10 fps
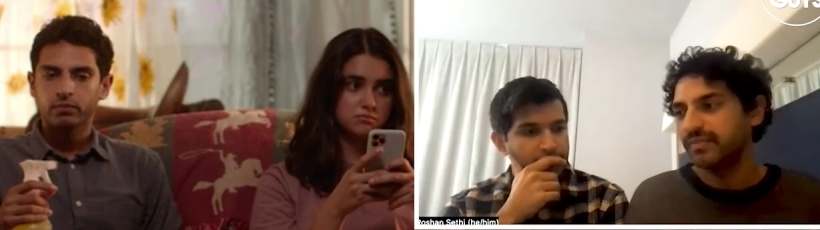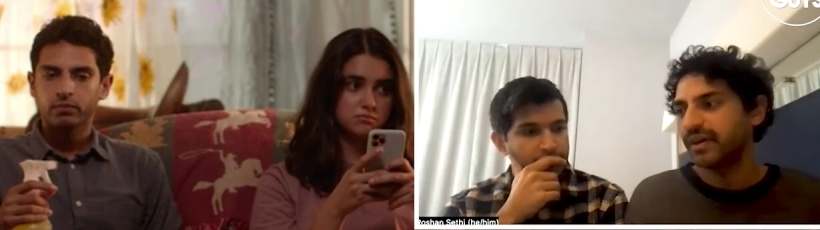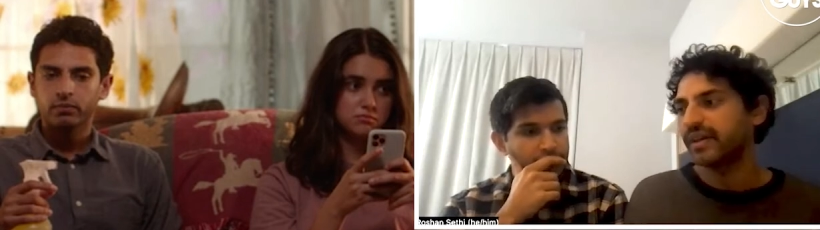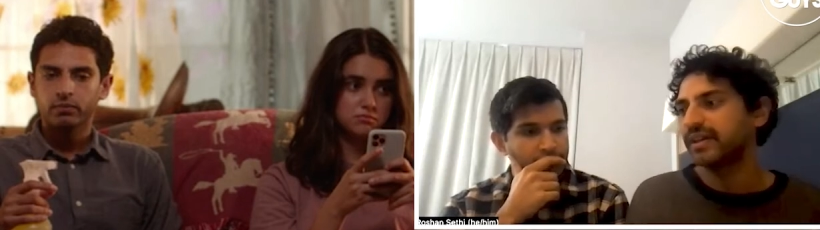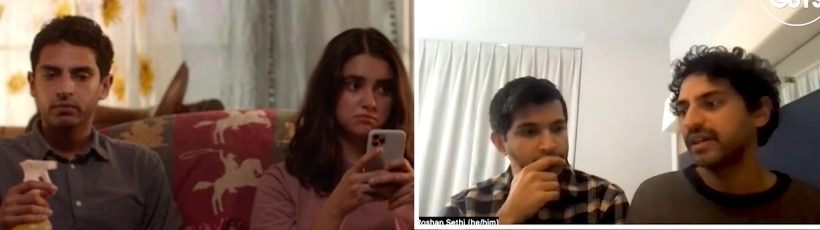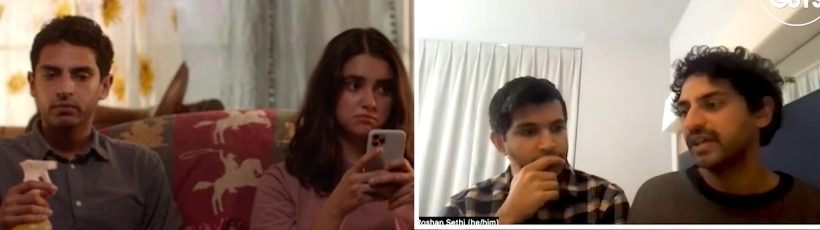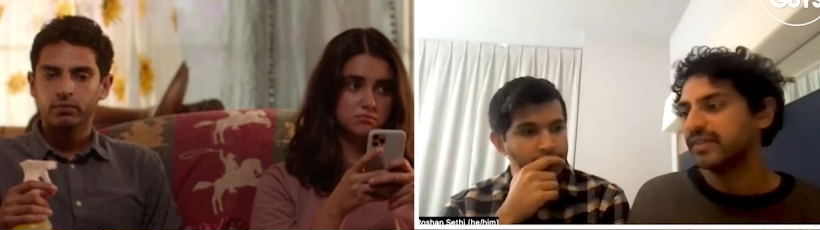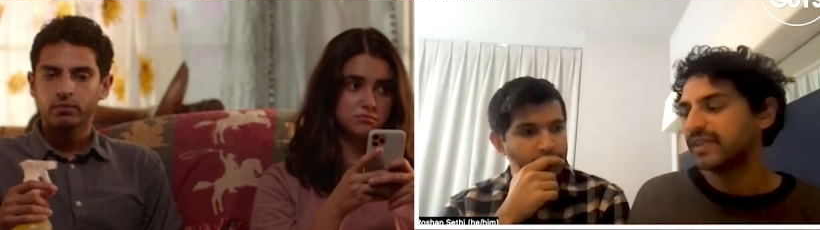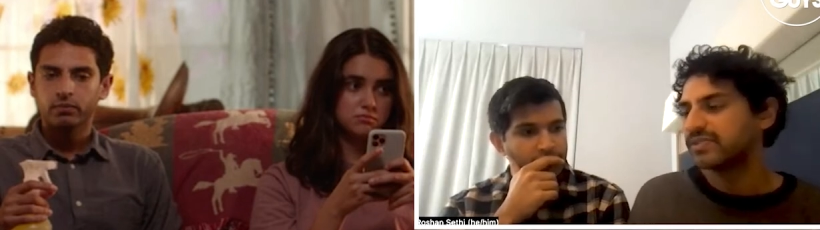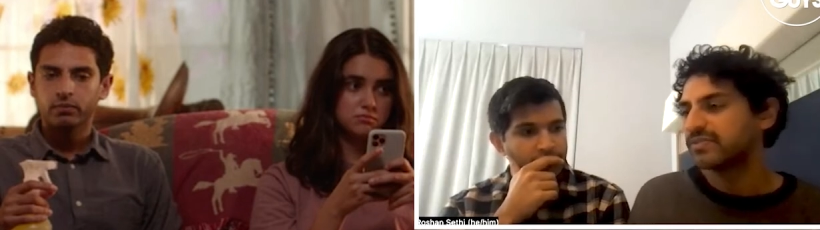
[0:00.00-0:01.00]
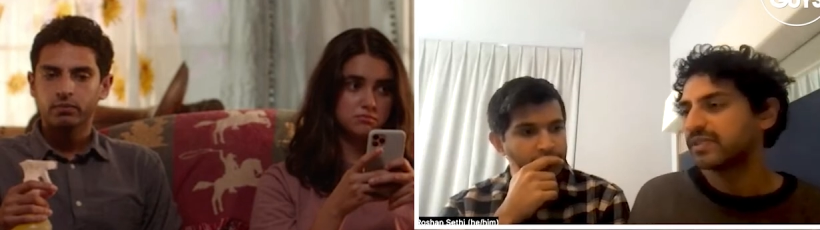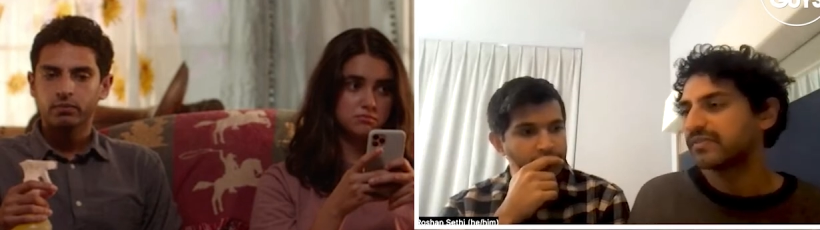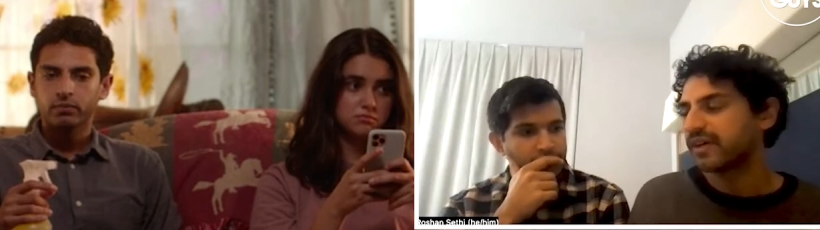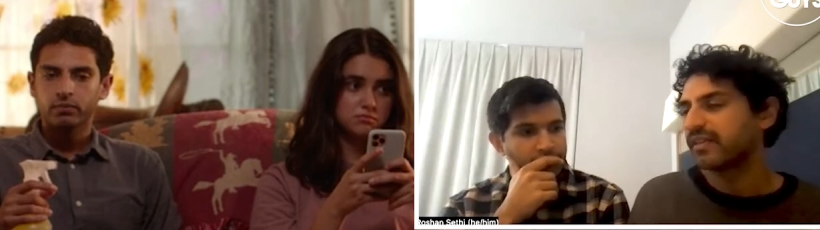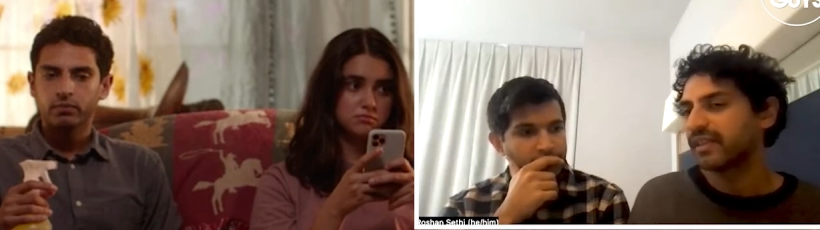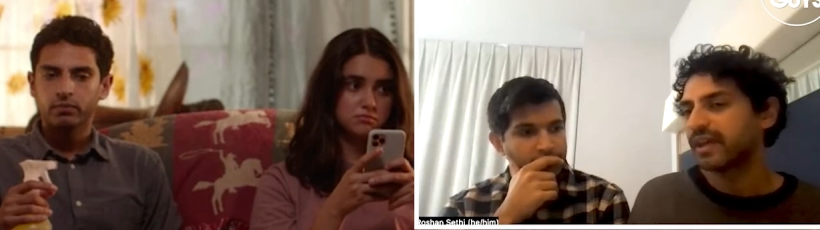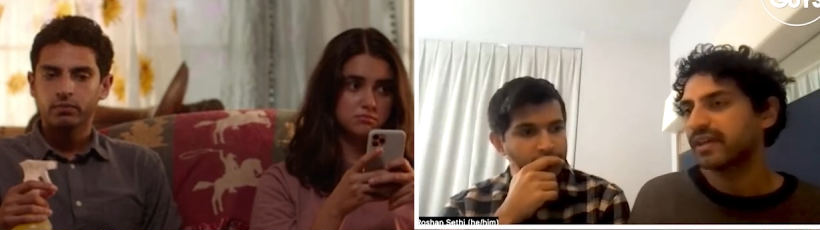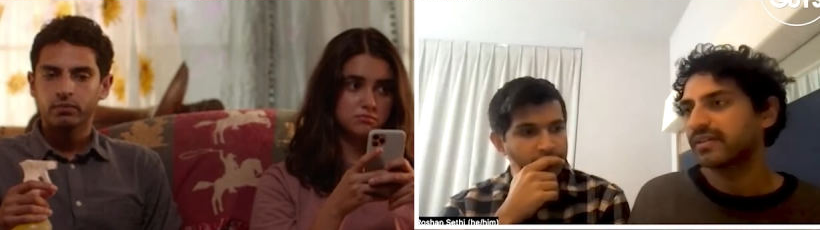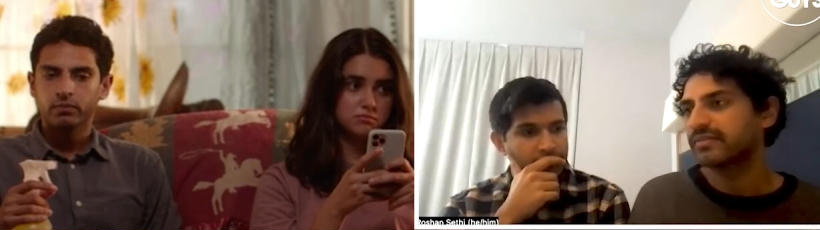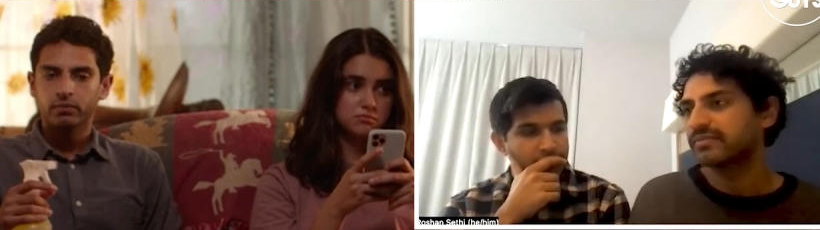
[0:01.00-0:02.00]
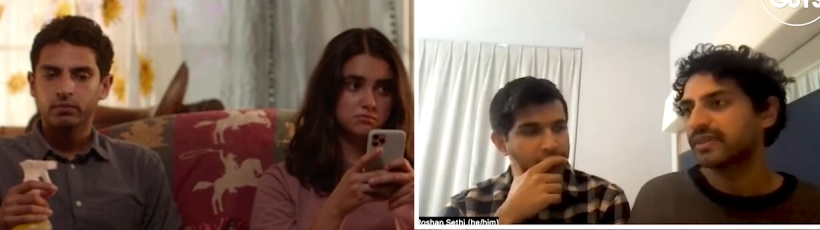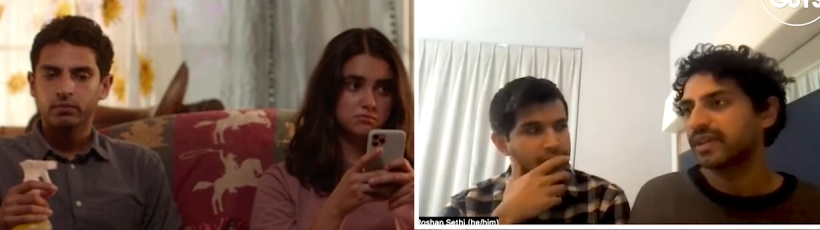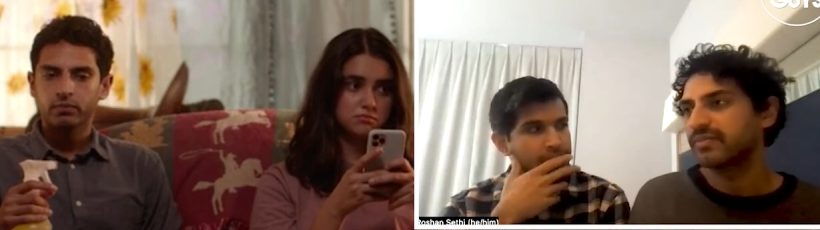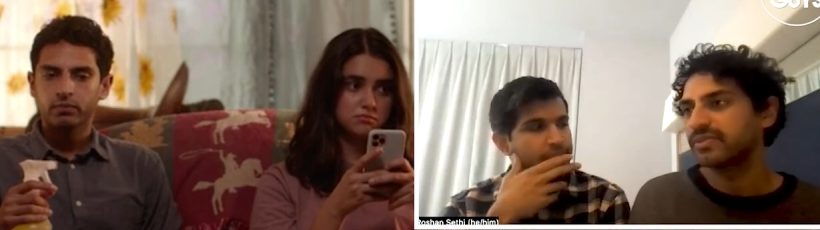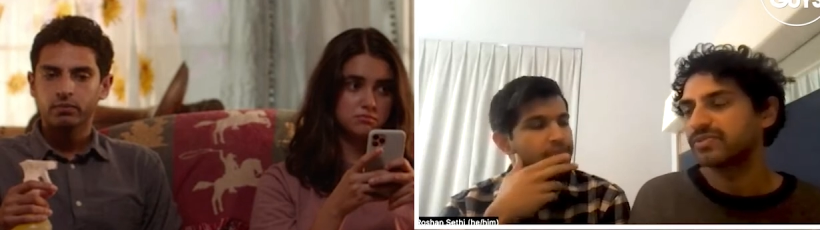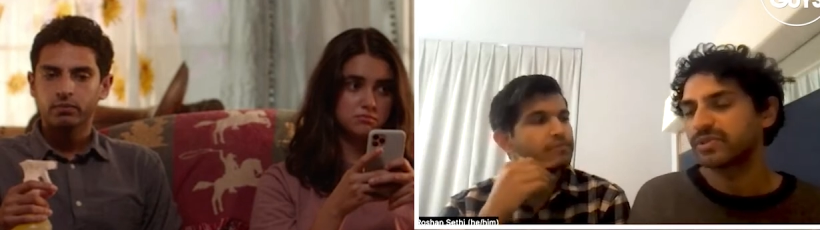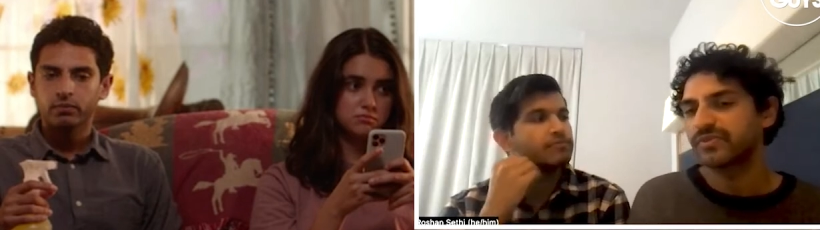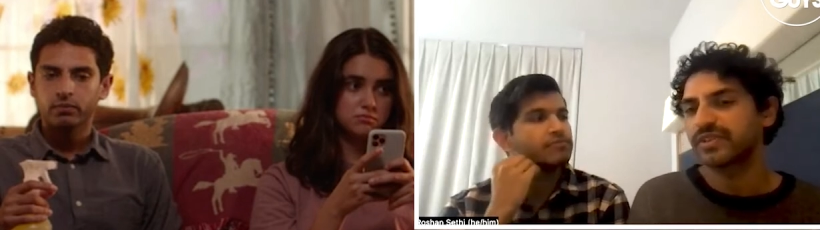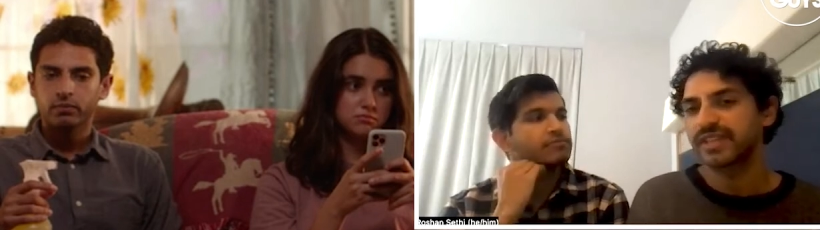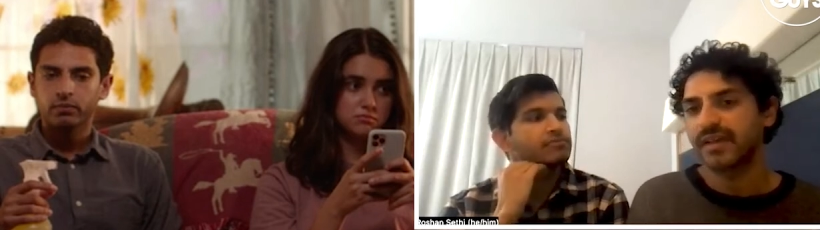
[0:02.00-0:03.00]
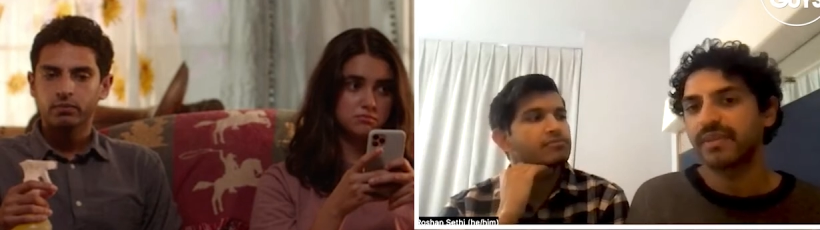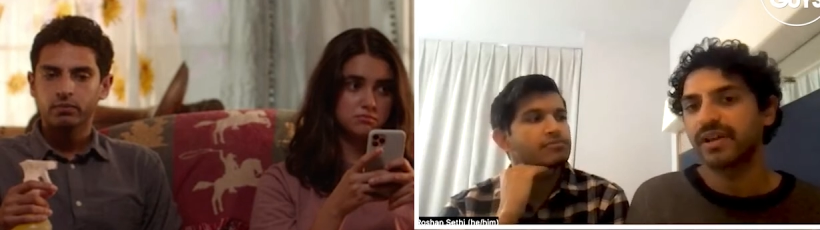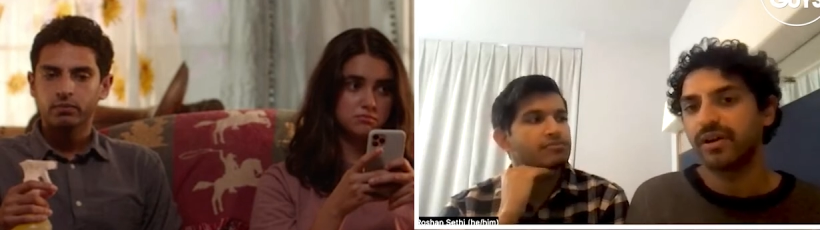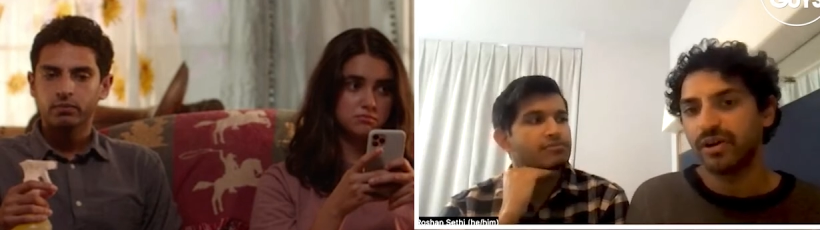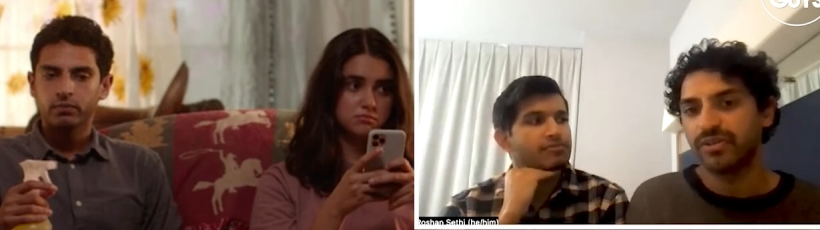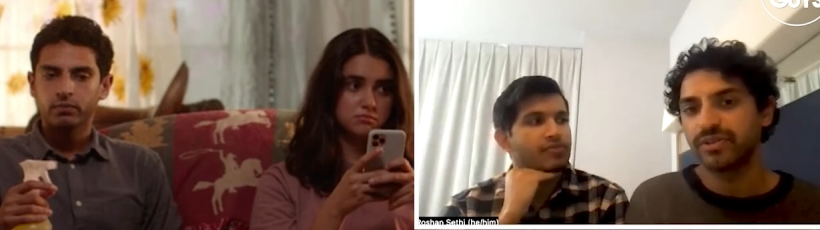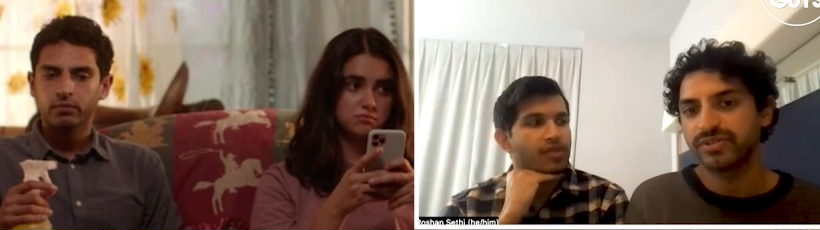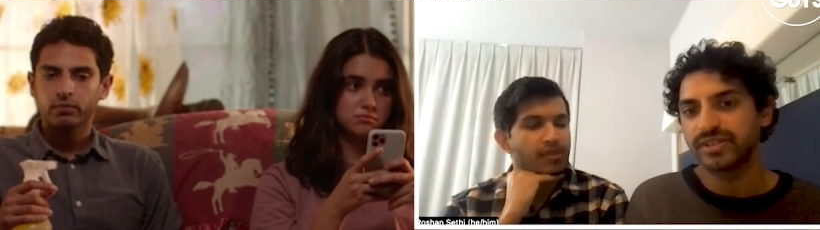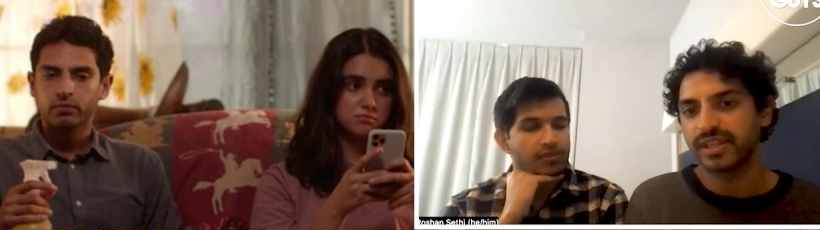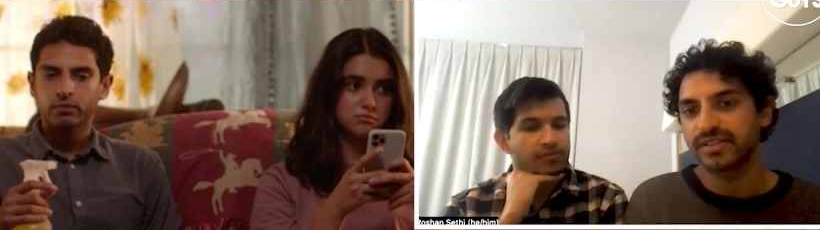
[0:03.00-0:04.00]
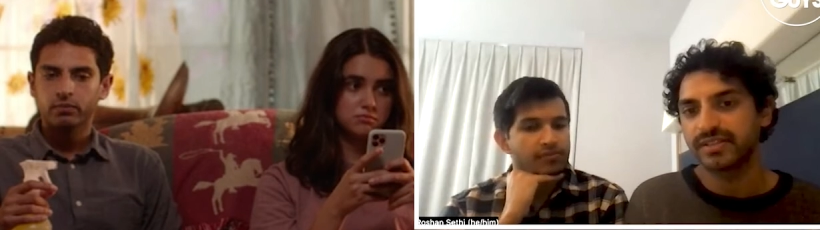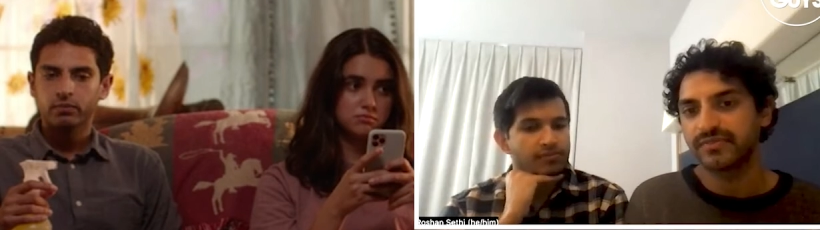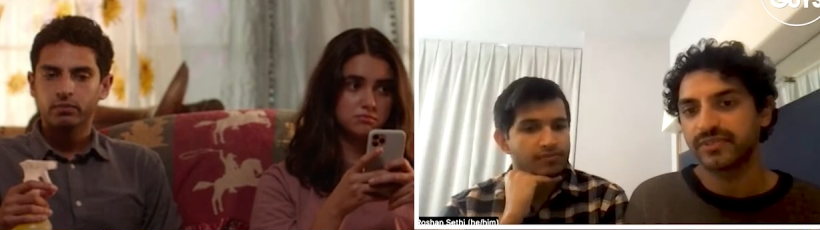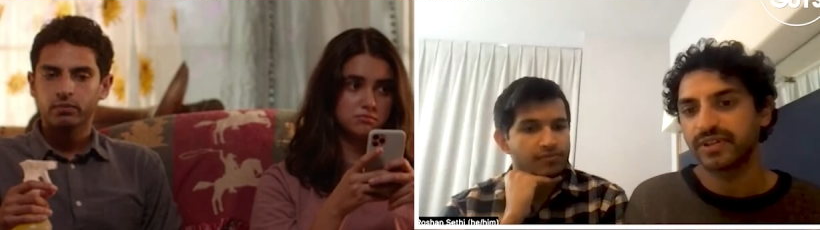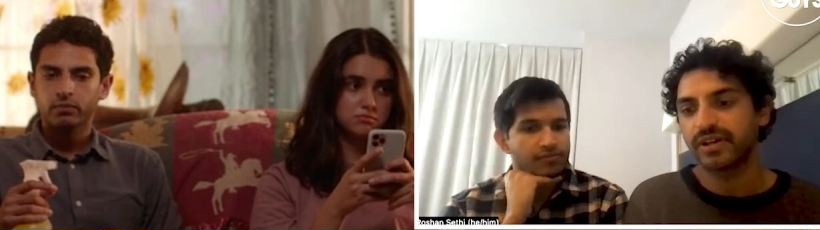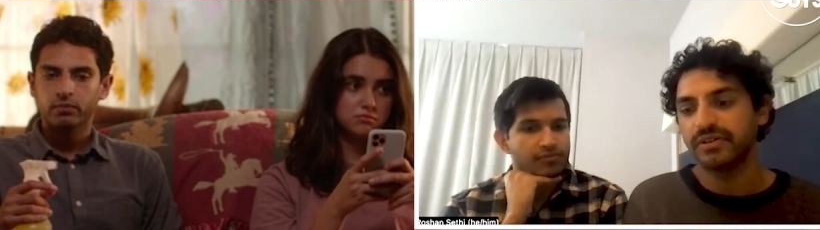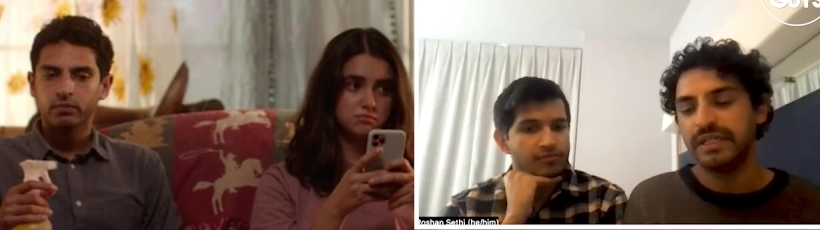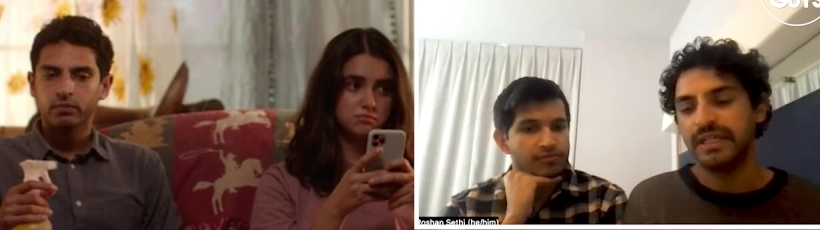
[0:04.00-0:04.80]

Speaker 1: But this really felt like it was sort of examining all those things of, you know,